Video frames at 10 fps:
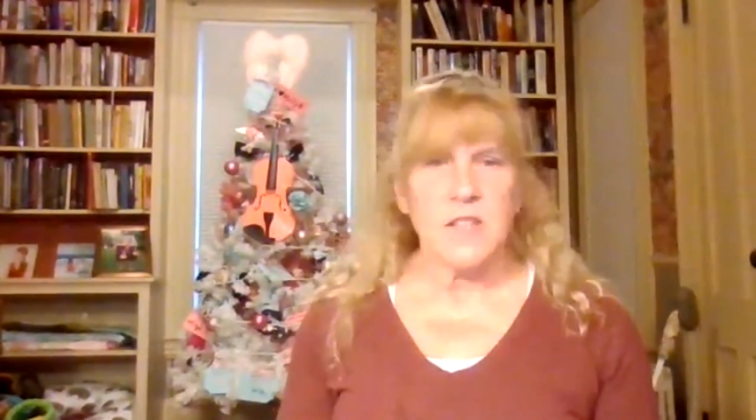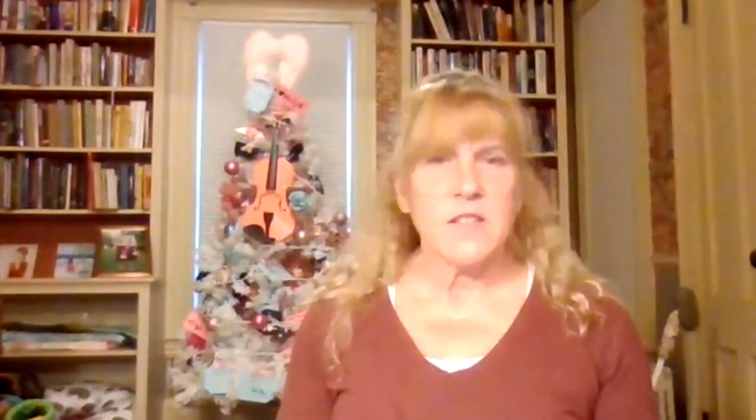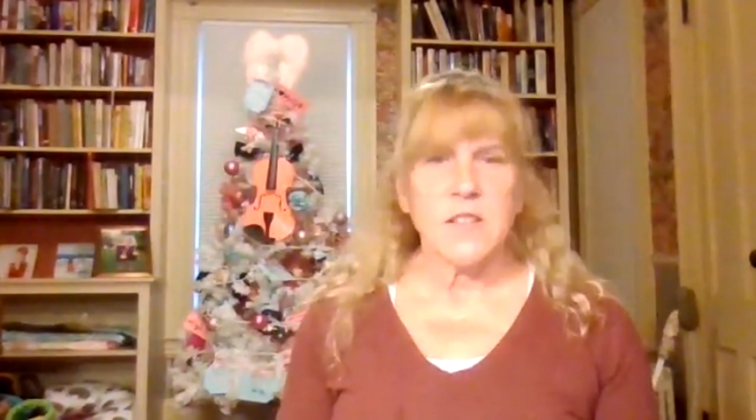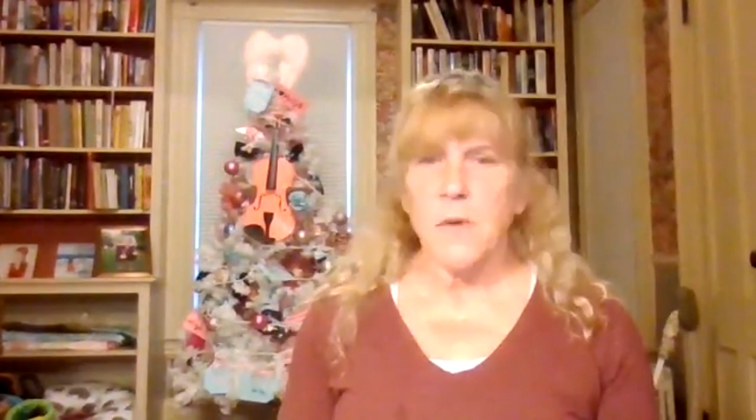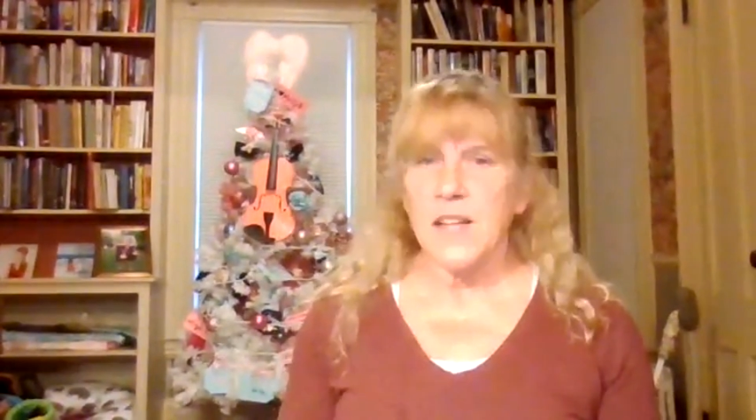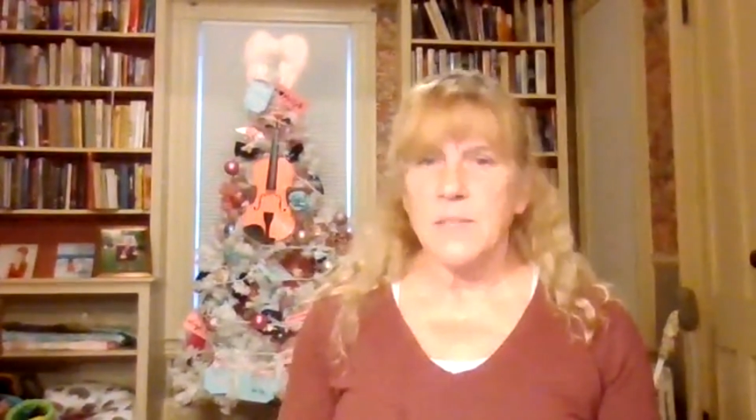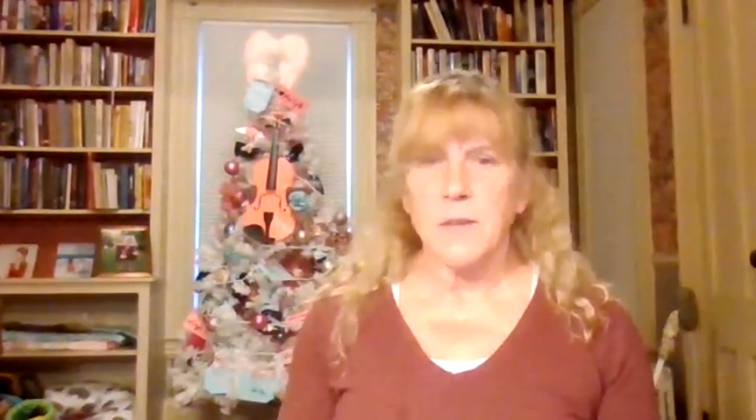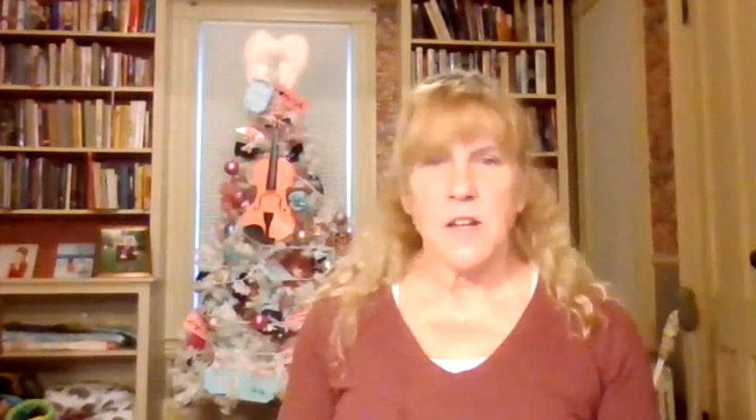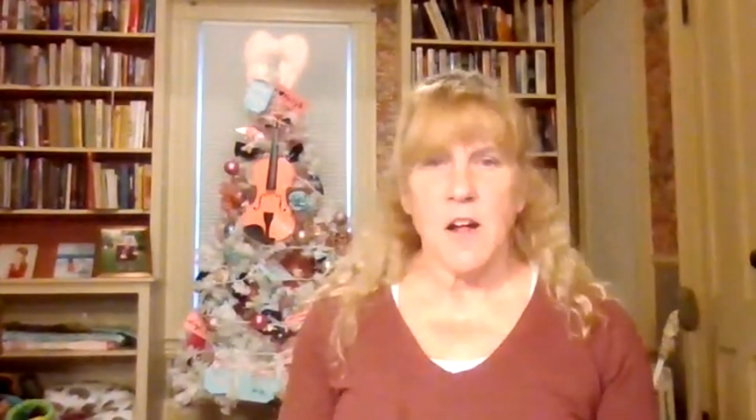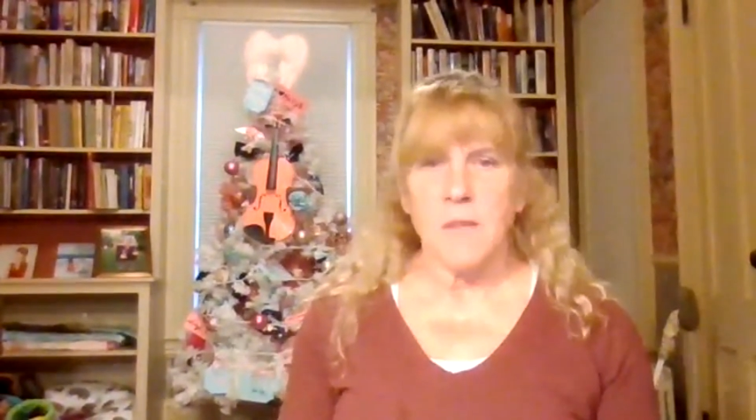Didn't surprise
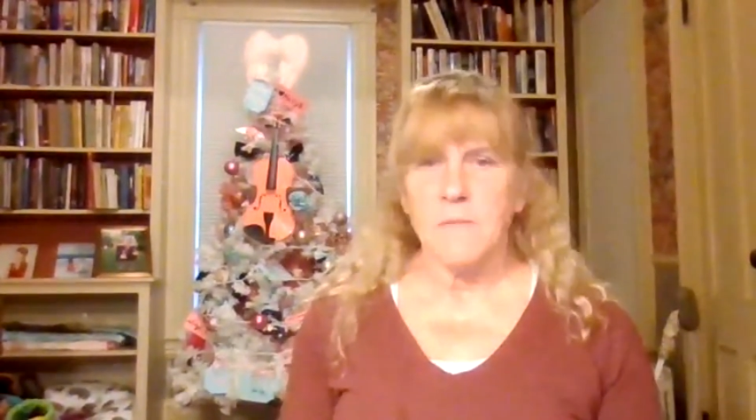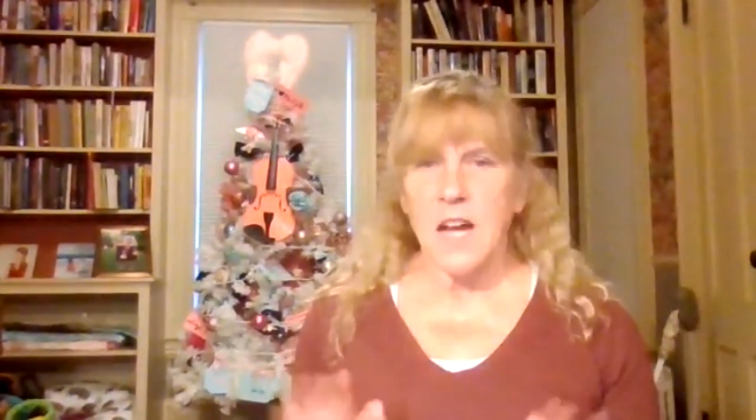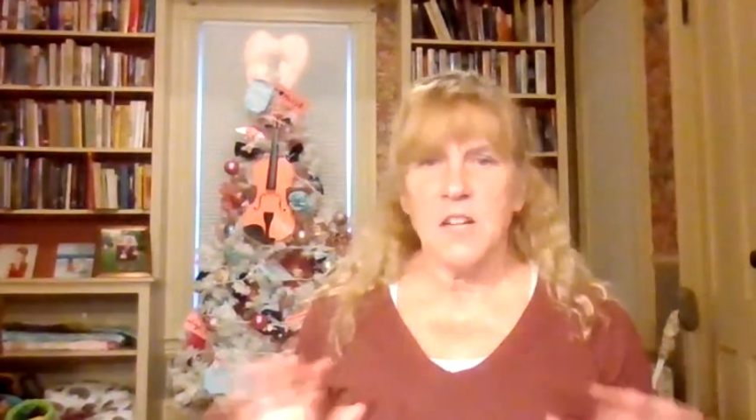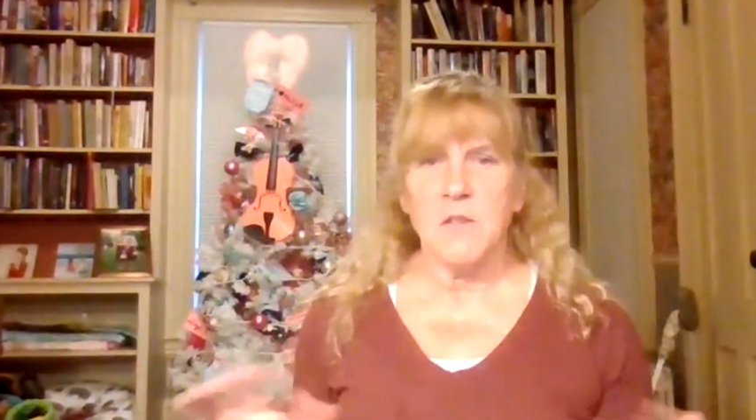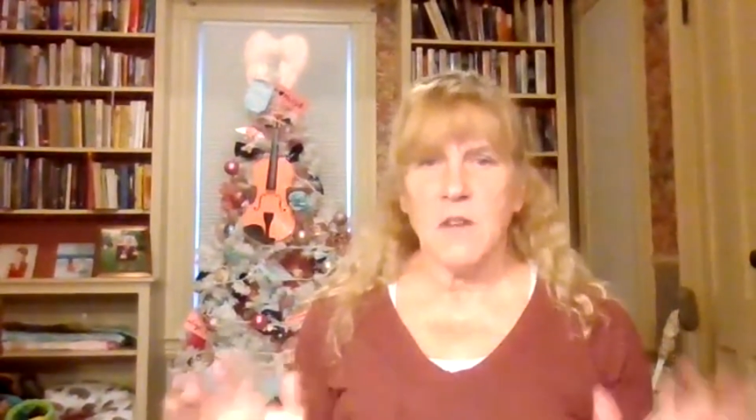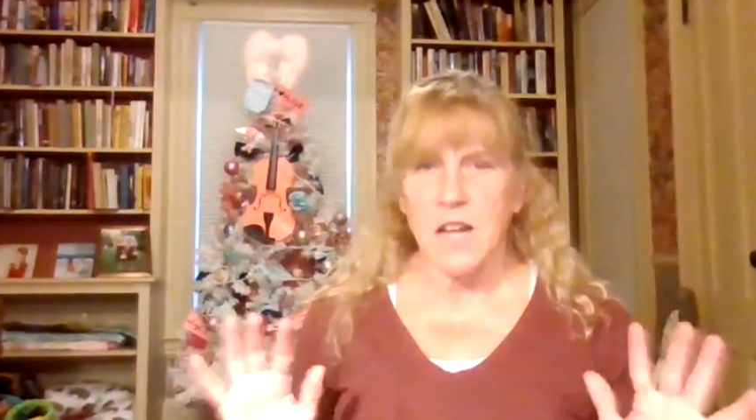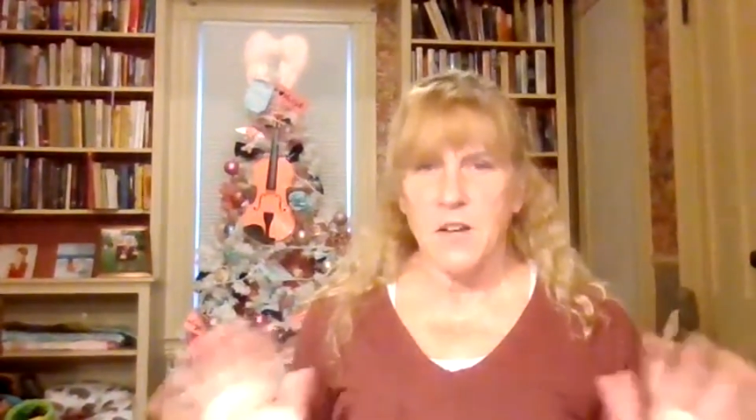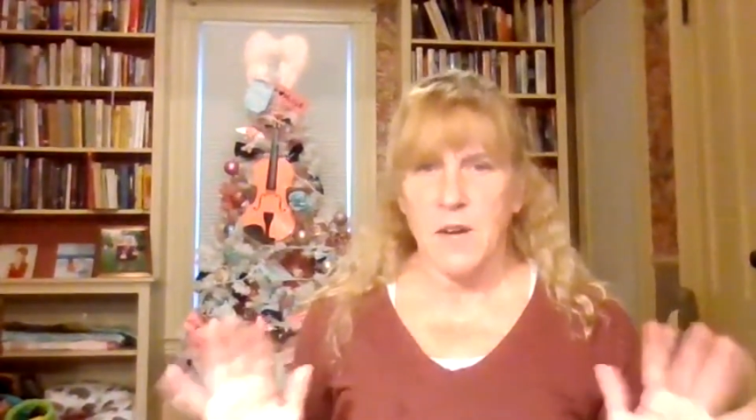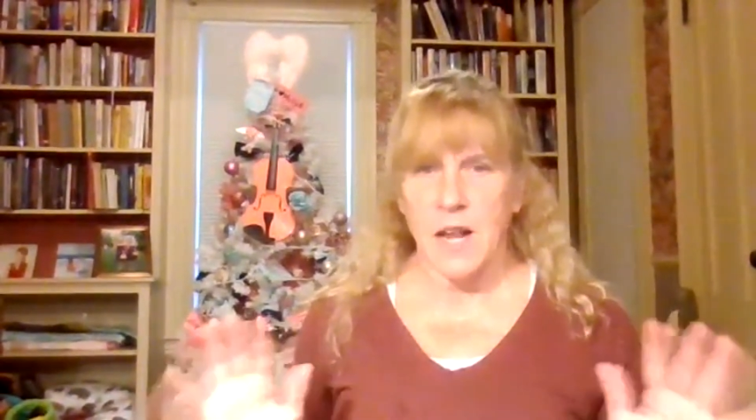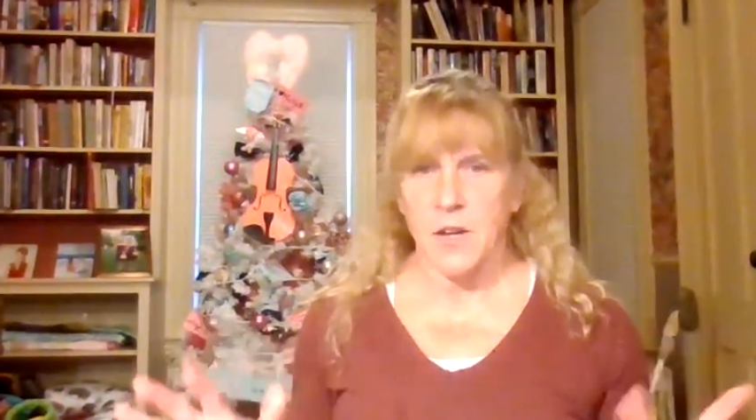me at all. I knew
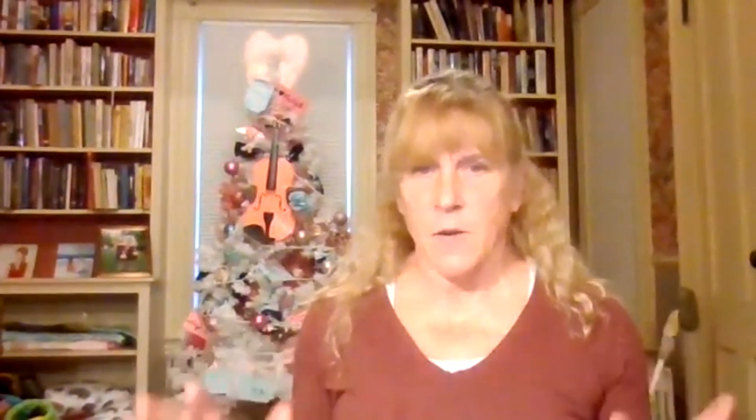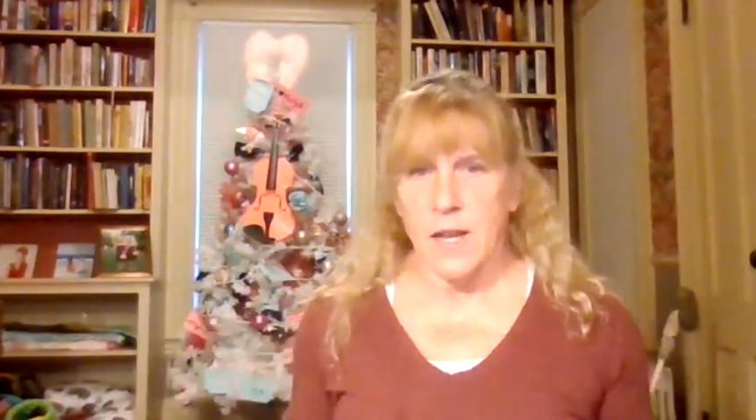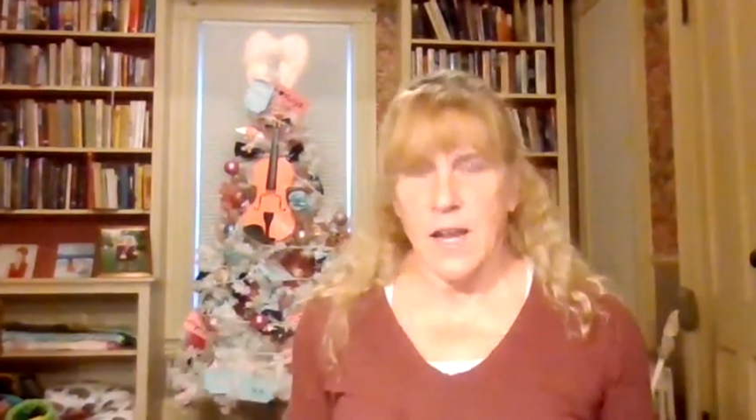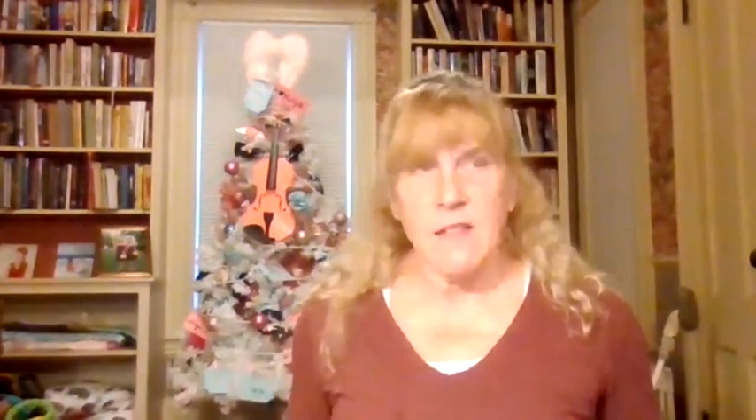it.